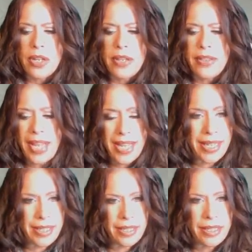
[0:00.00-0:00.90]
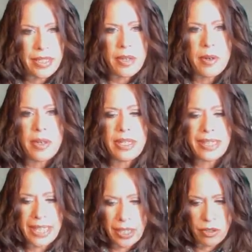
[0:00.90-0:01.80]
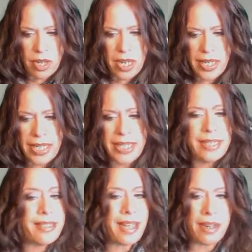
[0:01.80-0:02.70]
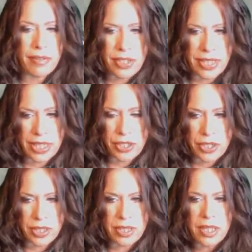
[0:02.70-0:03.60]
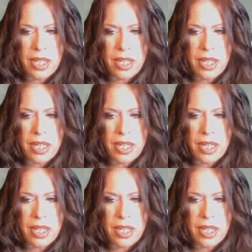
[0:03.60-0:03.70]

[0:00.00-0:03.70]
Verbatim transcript: Then, later on in this conversation,